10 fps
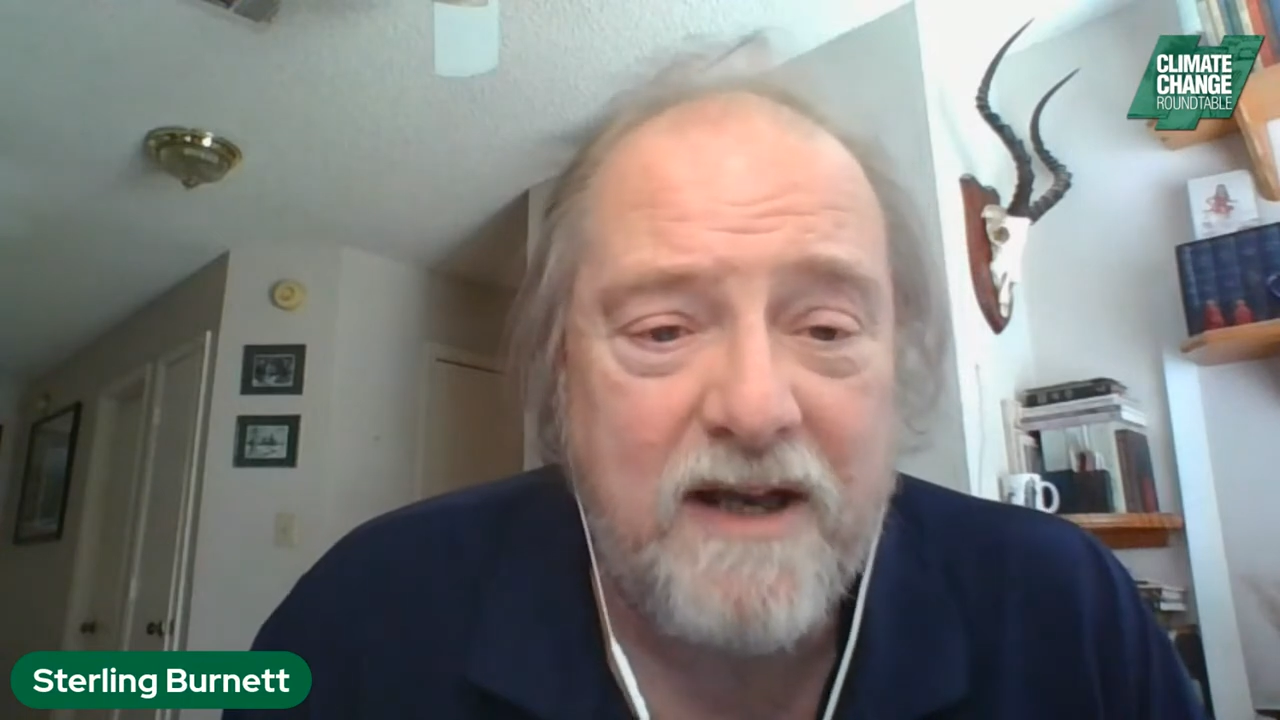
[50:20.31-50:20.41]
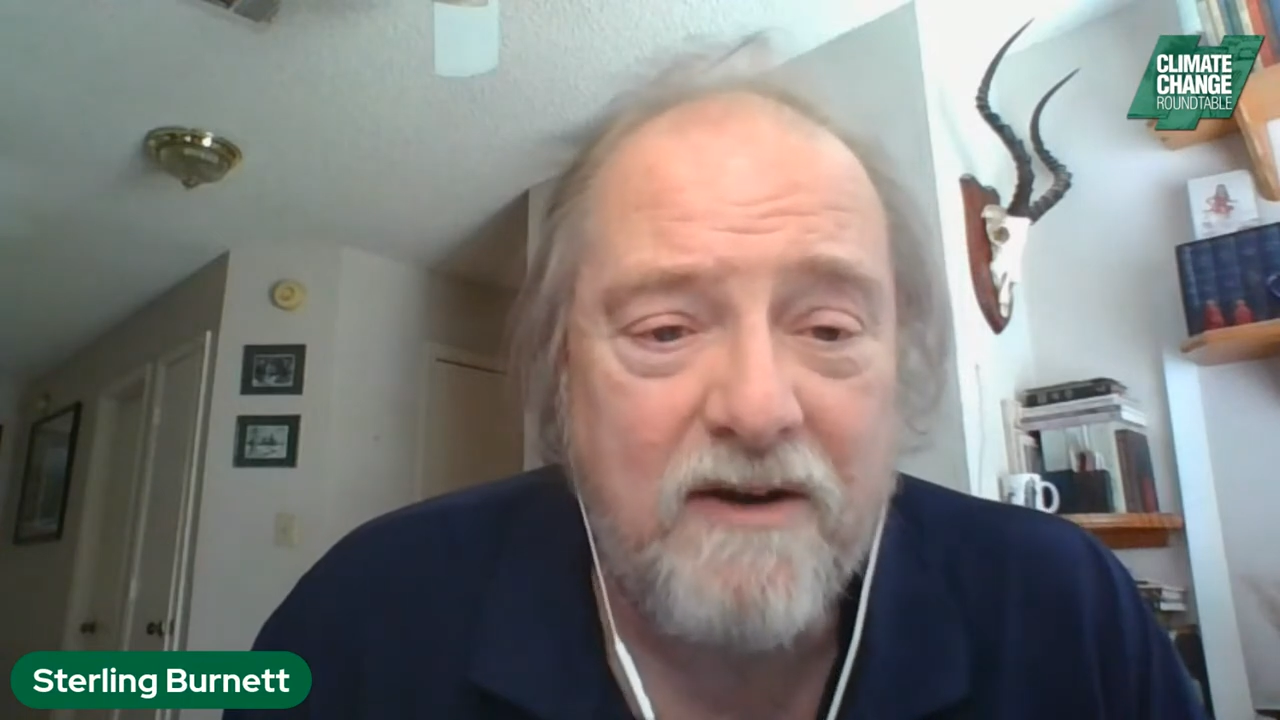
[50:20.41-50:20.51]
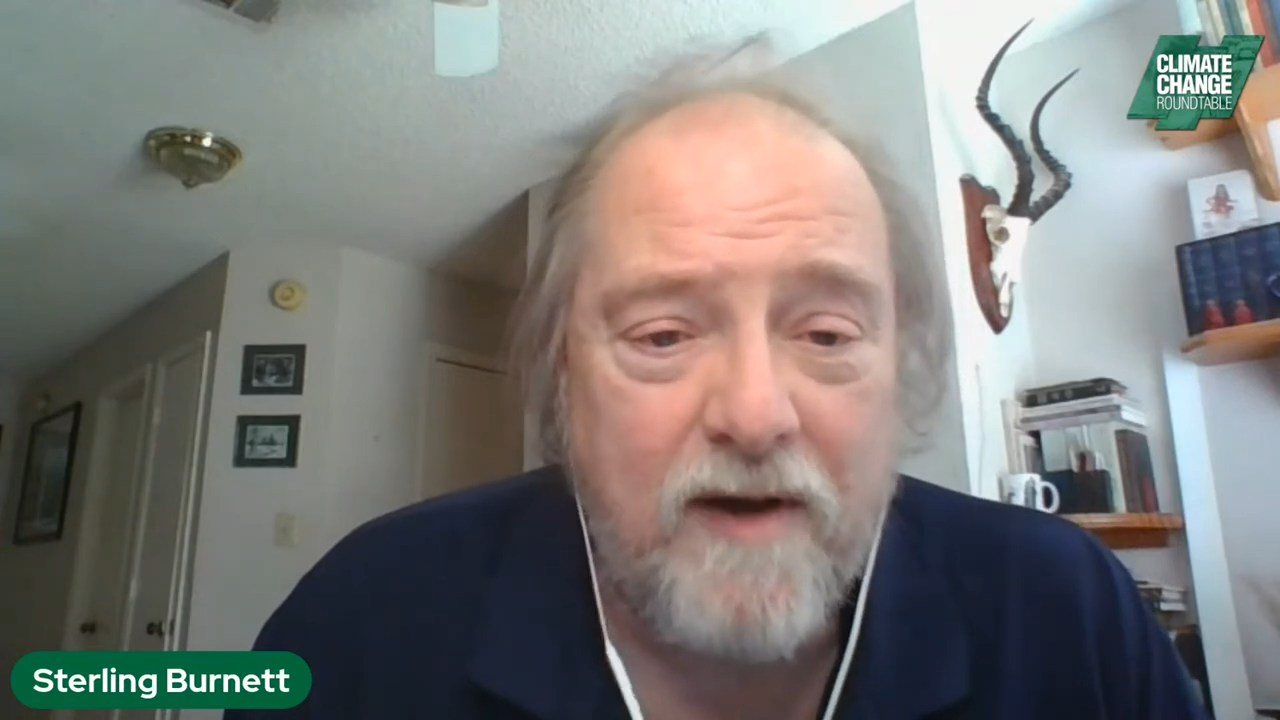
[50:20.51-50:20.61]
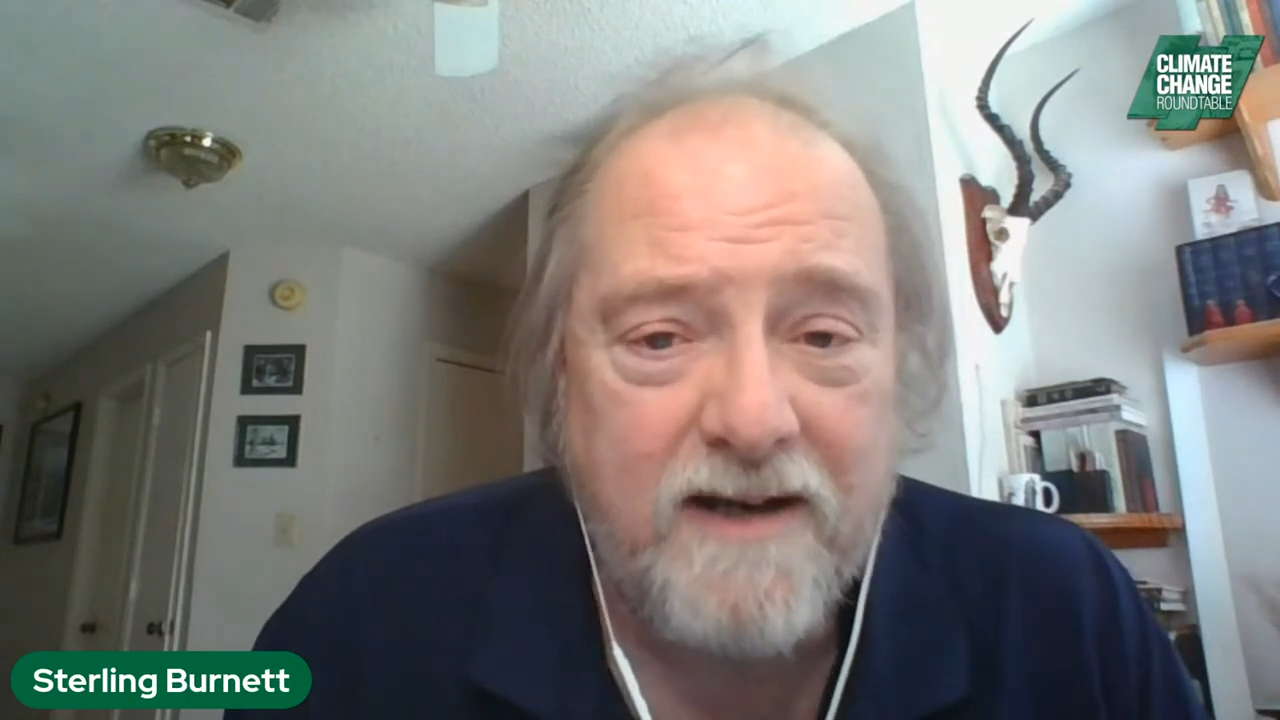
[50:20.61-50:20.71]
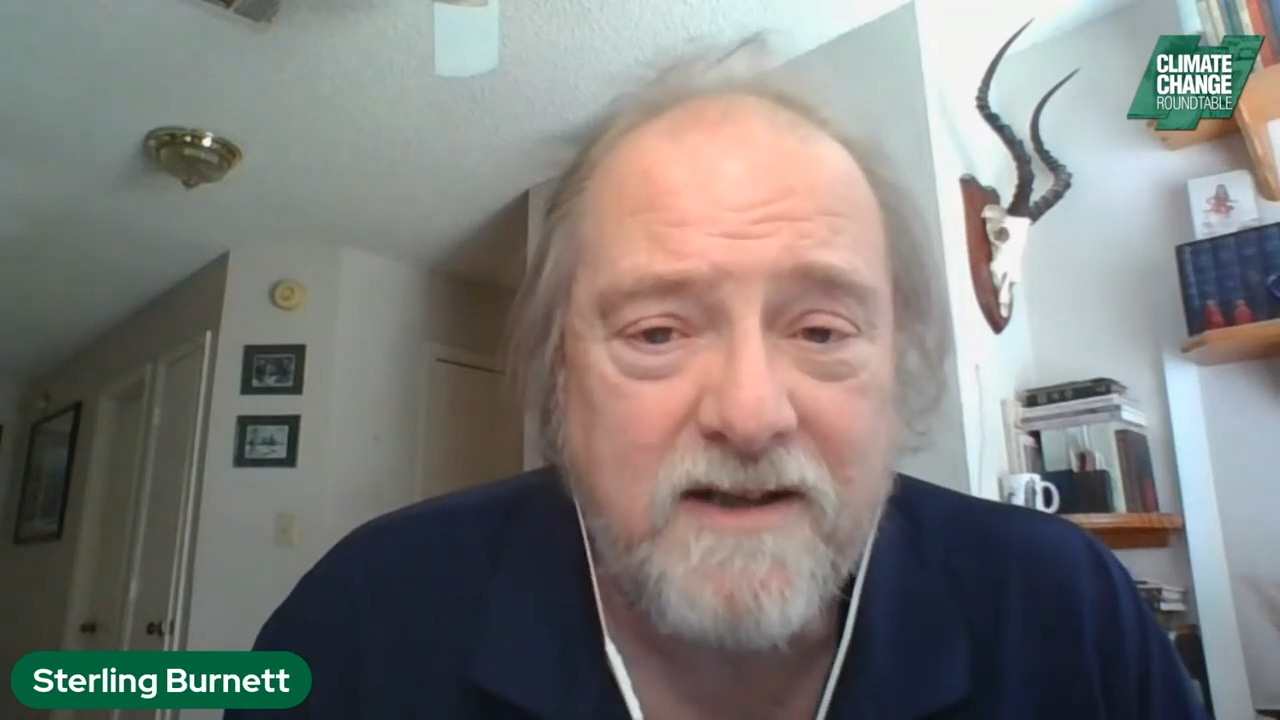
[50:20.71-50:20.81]

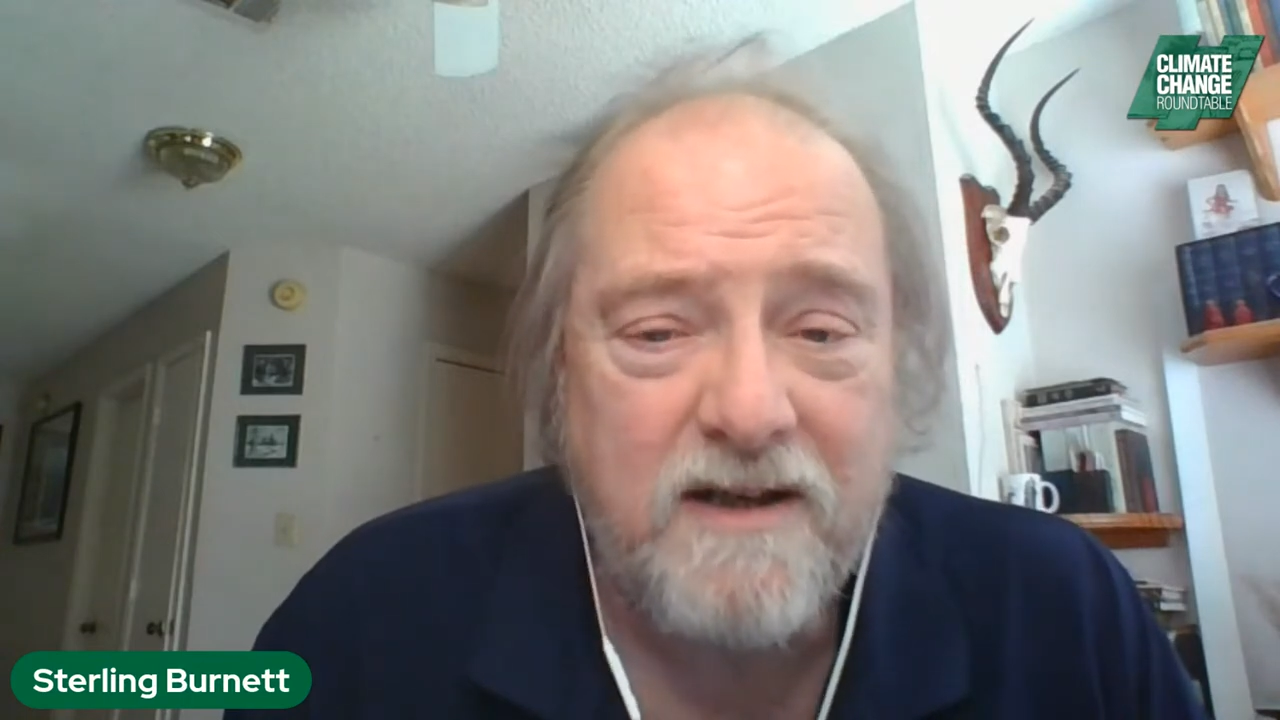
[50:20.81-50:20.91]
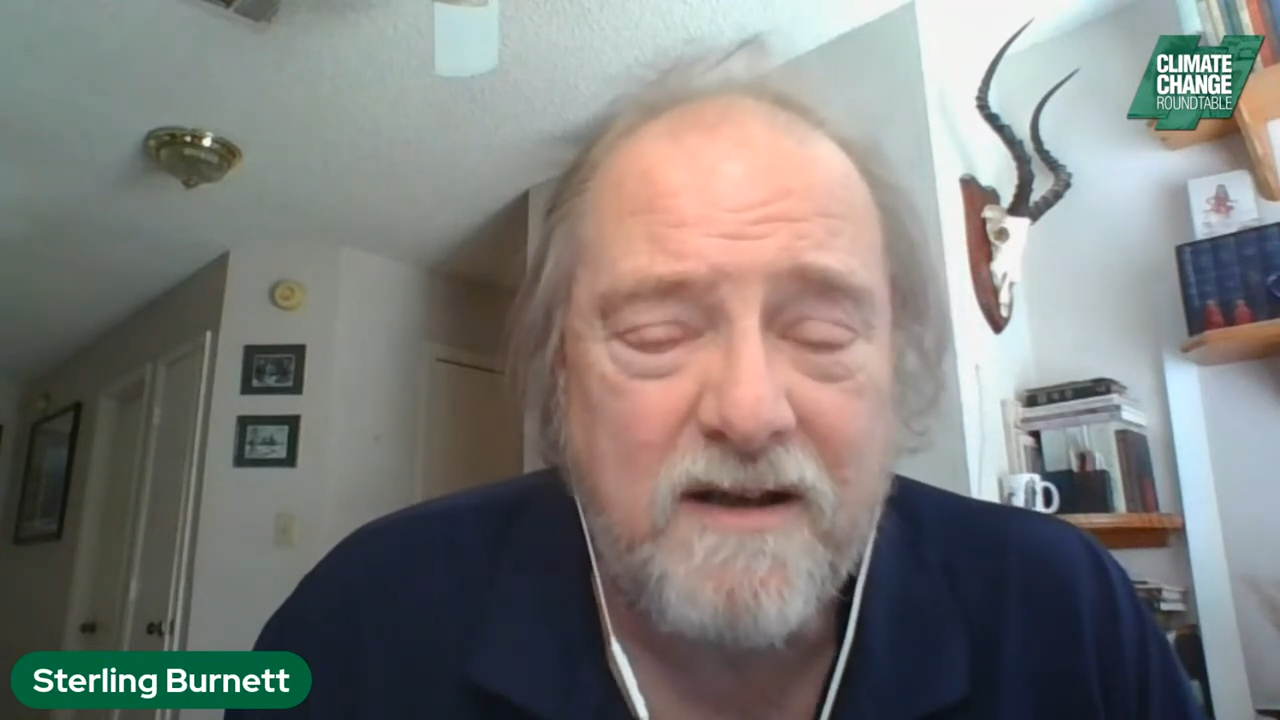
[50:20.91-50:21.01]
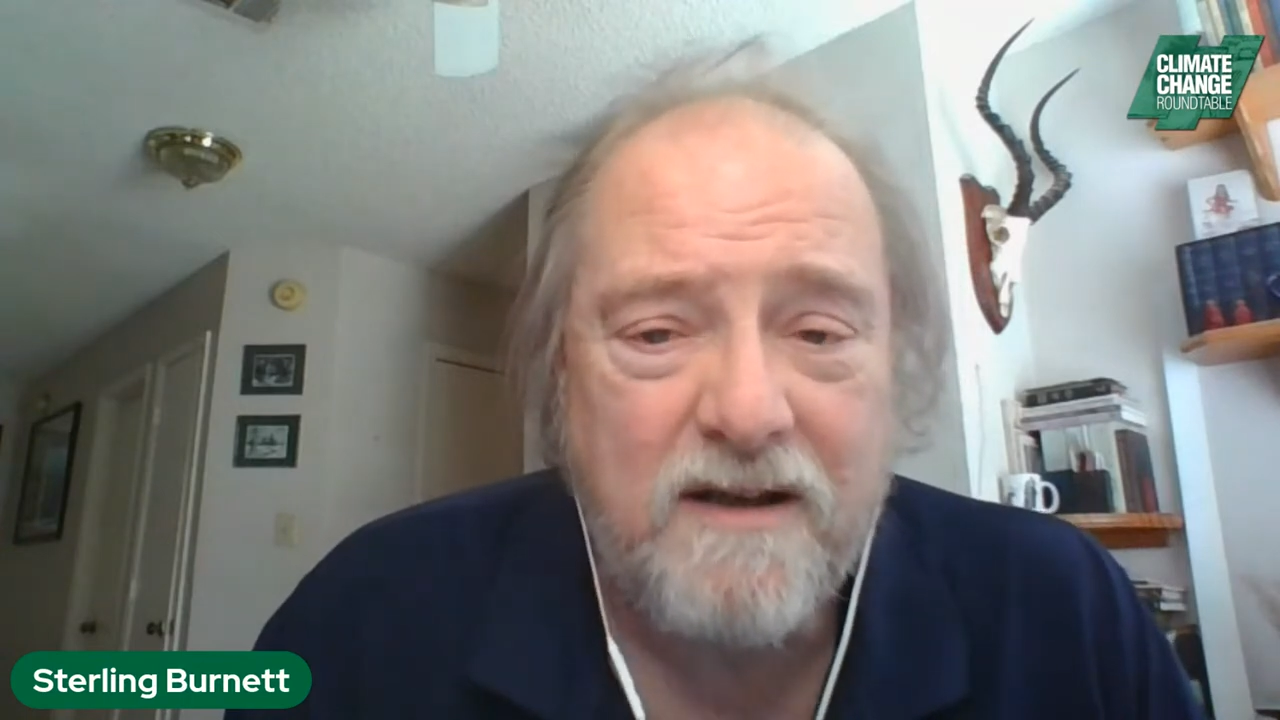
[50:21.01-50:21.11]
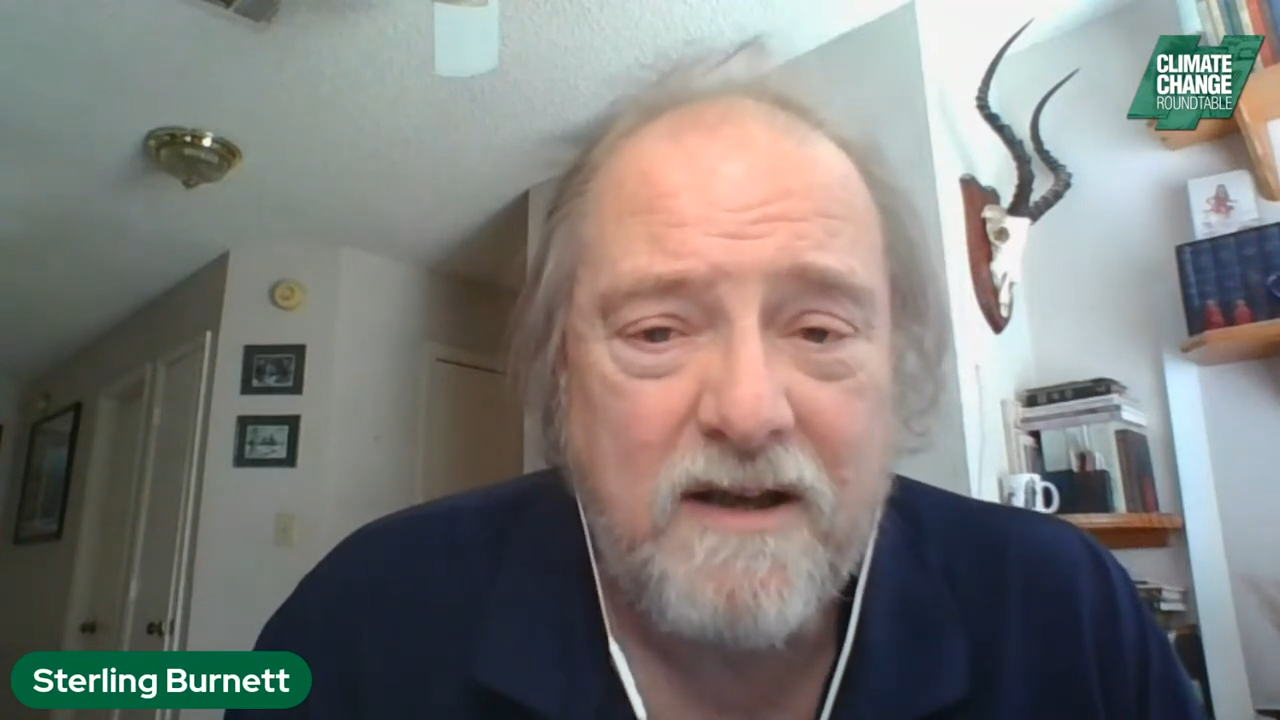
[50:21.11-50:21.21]
being erected,